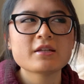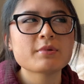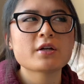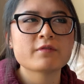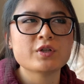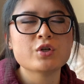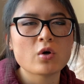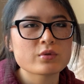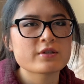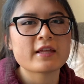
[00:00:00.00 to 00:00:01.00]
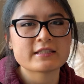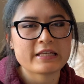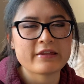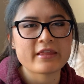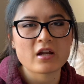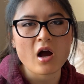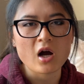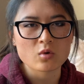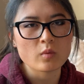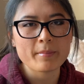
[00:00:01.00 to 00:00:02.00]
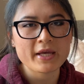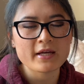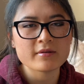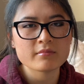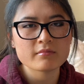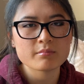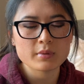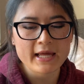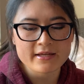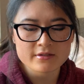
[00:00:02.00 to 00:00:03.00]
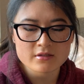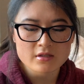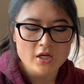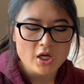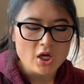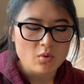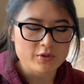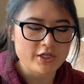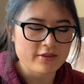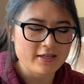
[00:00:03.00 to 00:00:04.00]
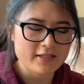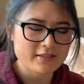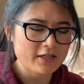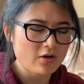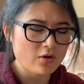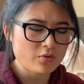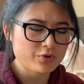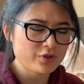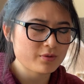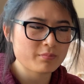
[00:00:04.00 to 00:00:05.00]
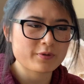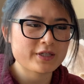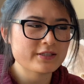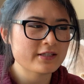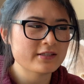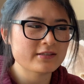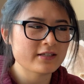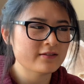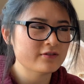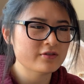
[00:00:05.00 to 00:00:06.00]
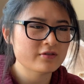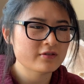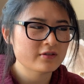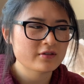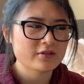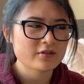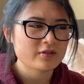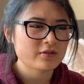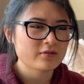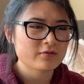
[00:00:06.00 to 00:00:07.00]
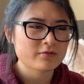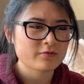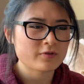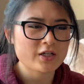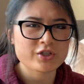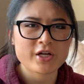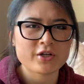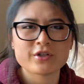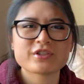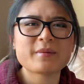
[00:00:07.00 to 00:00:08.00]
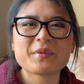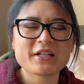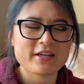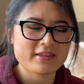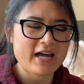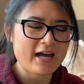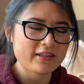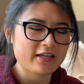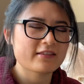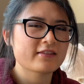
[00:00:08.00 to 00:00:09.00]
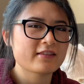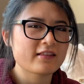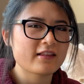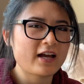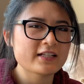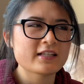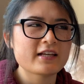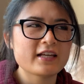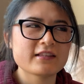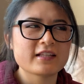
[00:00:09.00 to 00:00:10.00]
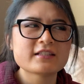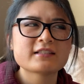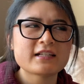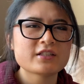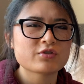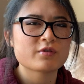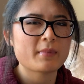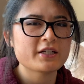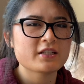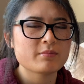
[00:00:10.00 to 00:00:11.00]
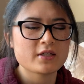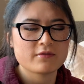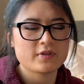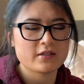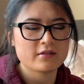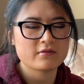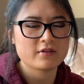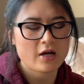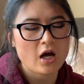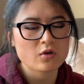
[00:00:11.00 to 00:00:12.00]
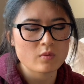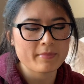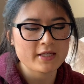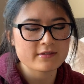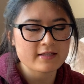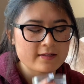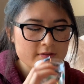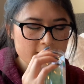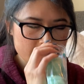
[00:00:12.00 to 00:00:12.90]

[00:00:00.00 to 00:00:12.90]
me of a note that's in that Aquaman blend, which I think is like ocean breezes and fresh air or something like that. Like this scent is reminding me of the Aquaman scent.